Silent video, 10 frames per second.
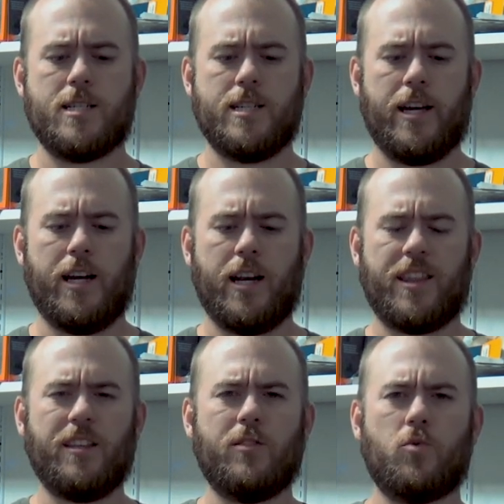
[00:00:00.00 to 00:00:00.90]
and I
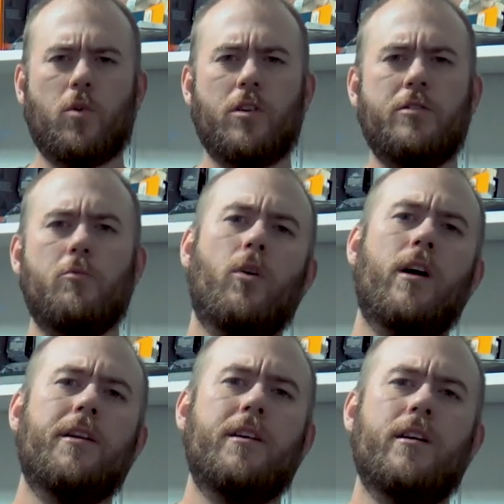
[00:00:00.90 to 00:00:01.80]
think there's one or two more
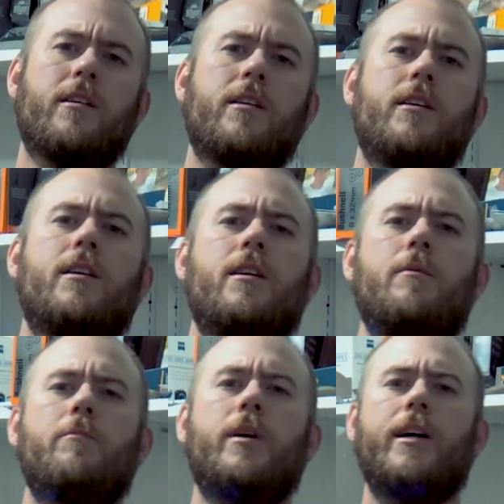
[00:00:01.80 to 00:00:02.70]
out there.
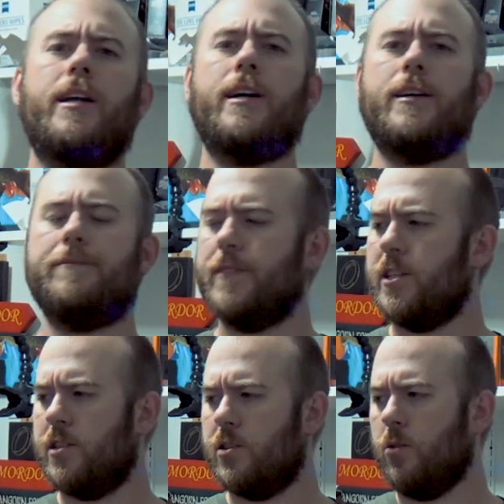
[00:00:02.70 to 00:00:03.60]
But
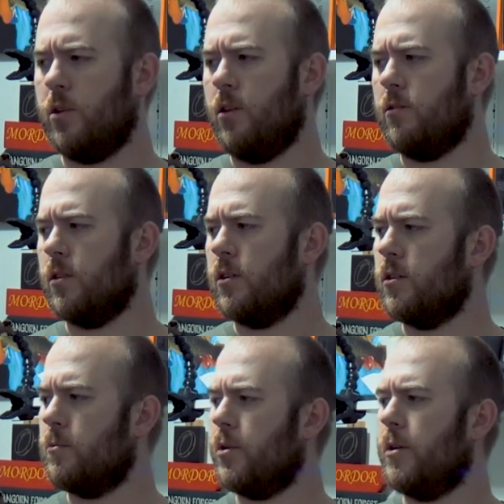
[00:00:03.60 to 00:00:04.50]
this is going
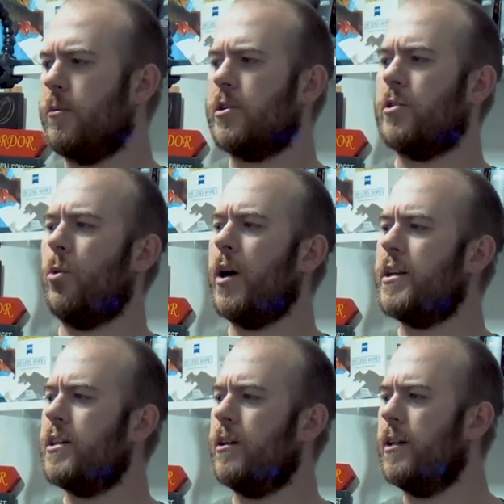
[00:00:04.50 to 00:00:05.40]
over pretty much the
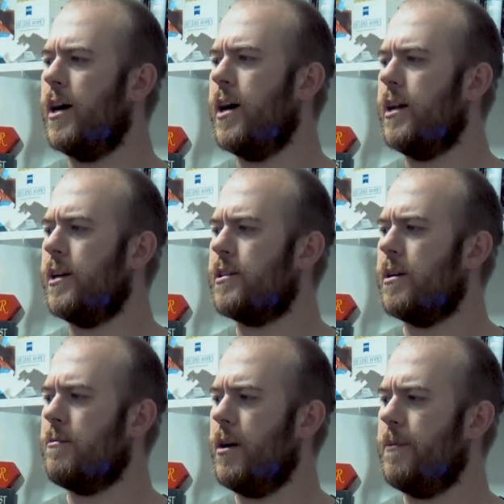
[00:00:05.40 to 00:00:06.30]
whitetail line,
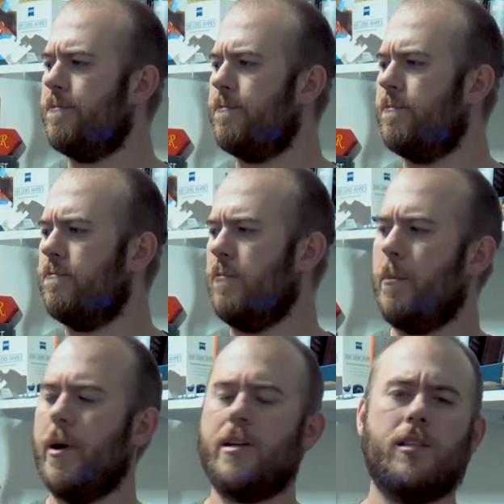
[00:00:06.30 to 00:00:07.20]
except my
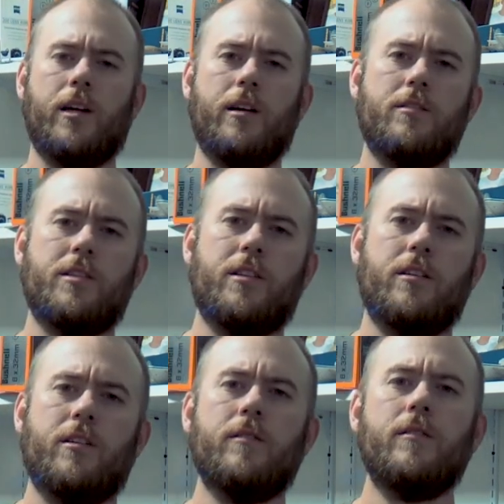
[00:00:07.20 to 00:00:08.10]
base layers, and
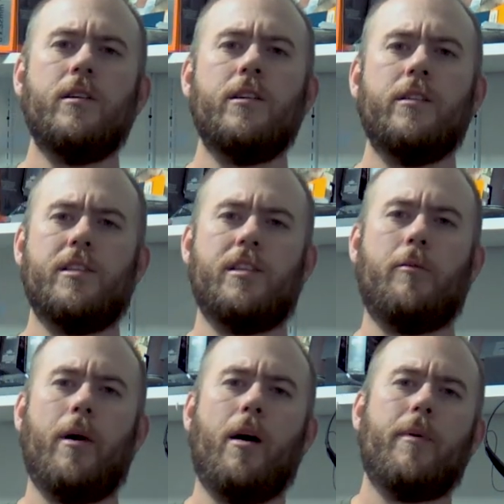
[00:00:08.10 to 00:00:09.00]
they're the
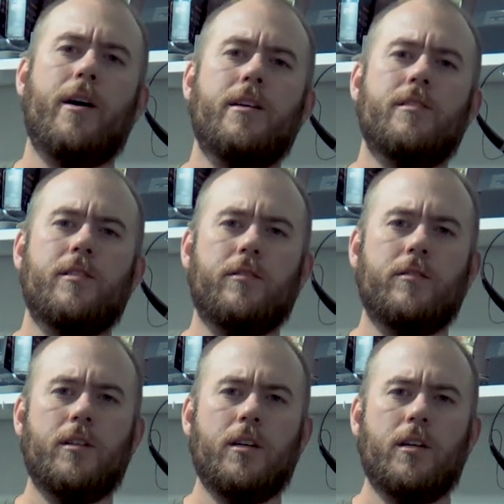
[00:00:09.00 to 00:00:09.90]
subalpine. So
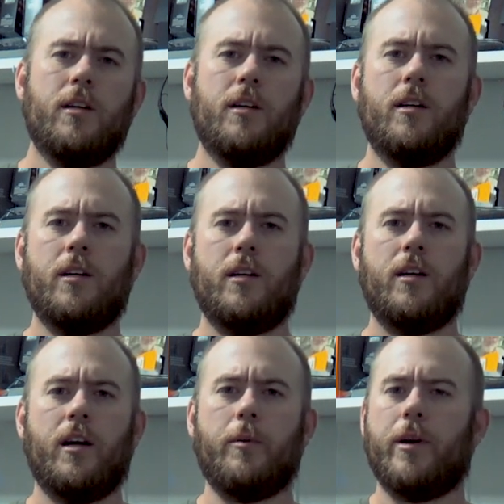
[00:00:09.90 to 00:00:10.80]

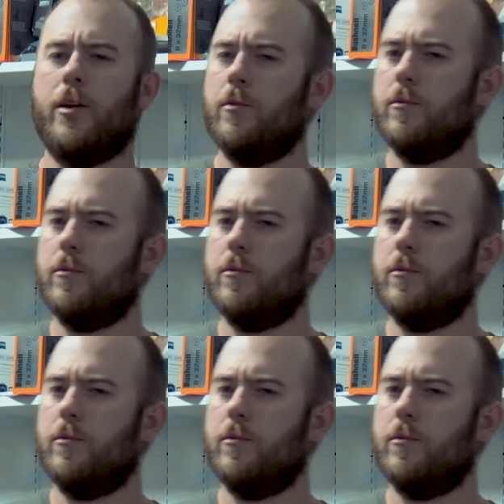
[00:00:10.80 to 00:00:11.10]
here we go.